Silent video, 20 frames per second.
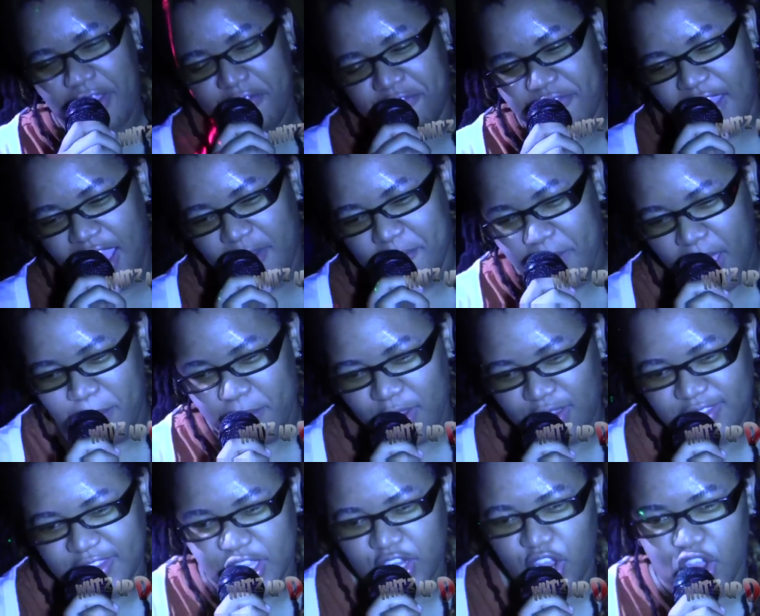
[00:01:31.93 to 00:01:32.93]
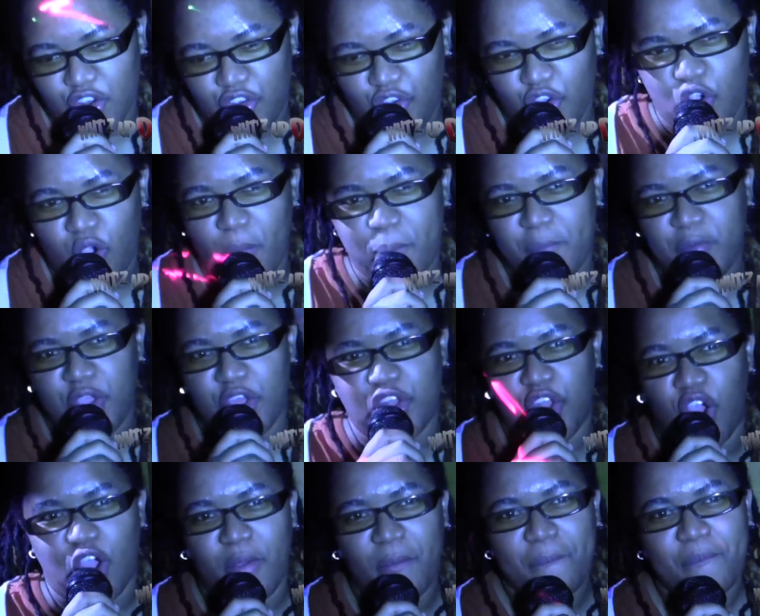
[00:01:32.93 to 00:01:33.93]
like five members in the group, you
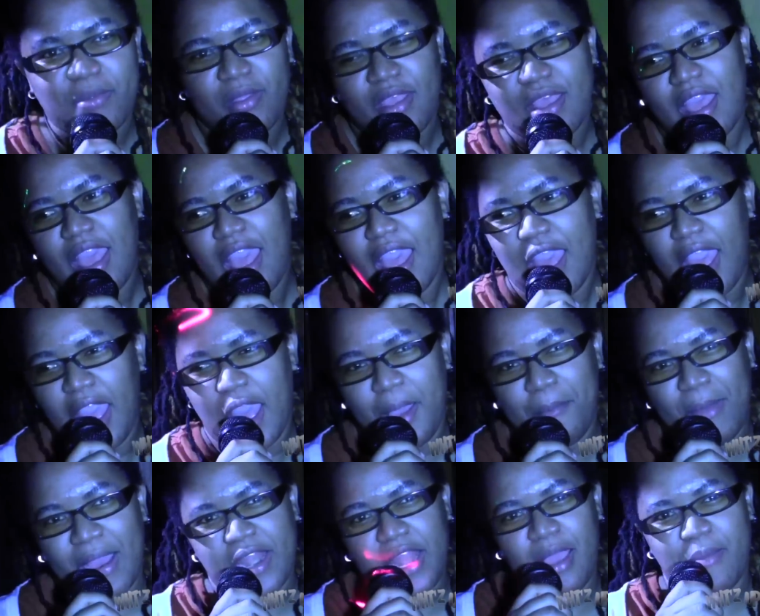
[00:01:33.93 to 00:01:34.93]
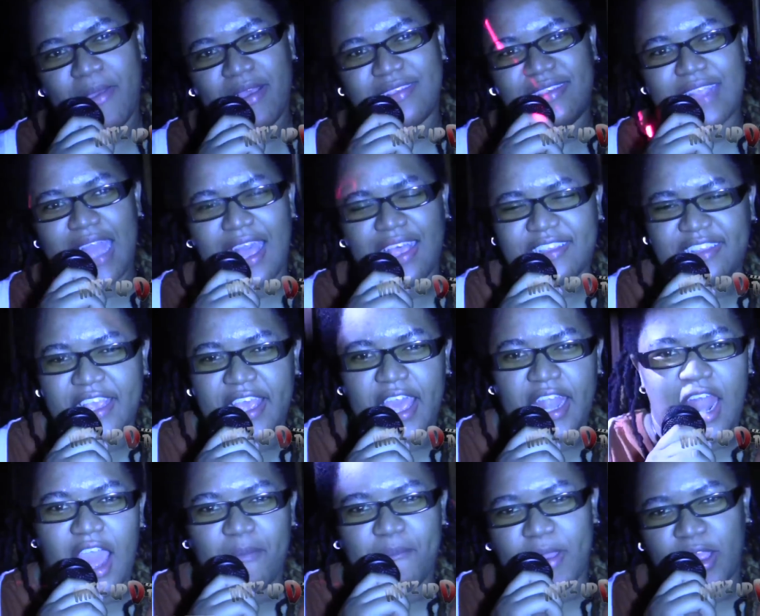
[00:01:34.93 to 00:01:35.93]
know. And my name is Nazi,
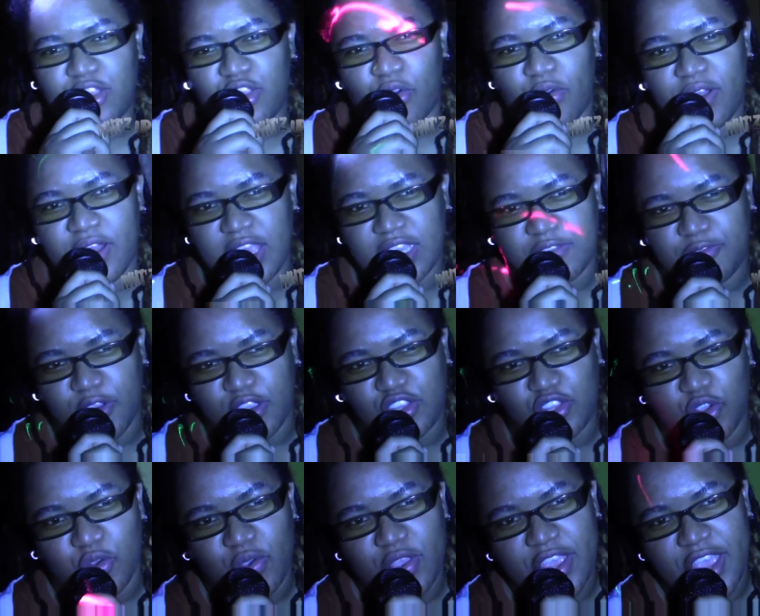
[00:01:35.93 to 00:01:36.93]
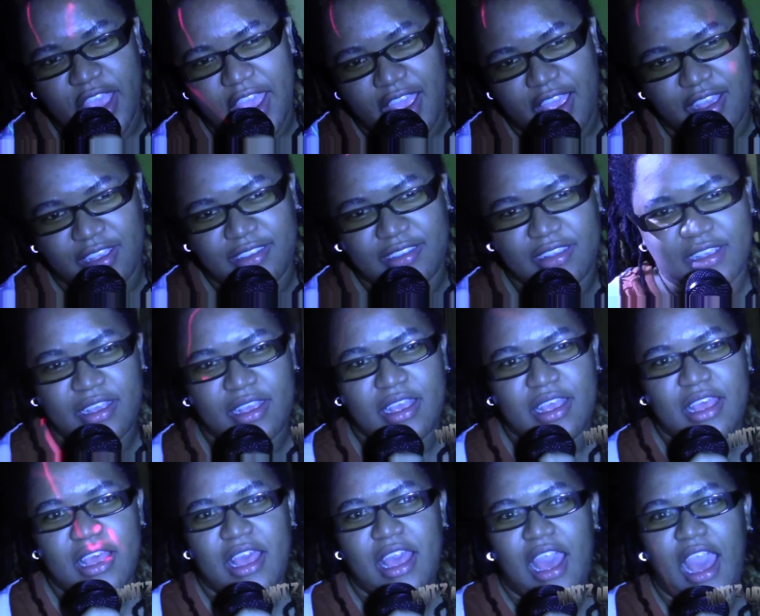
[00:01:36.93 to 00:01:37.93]
and I've been doing this for two years.
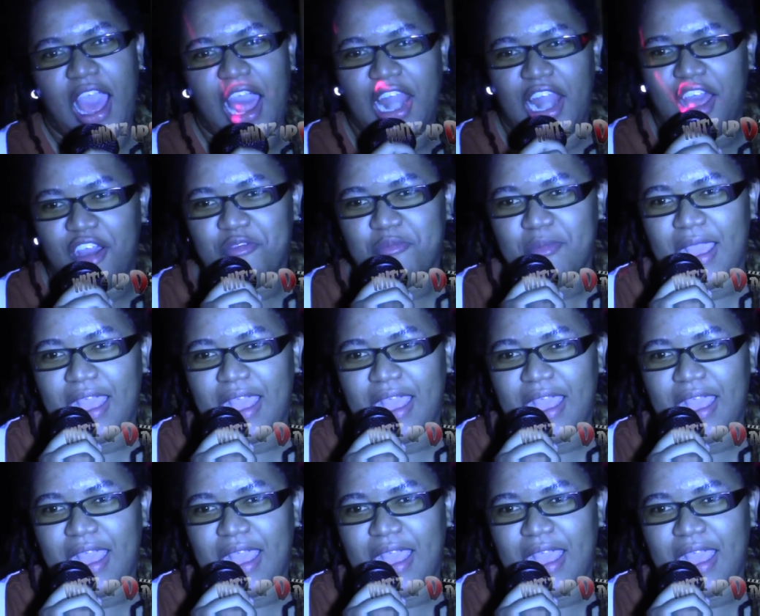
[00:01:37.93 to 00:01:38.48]
I love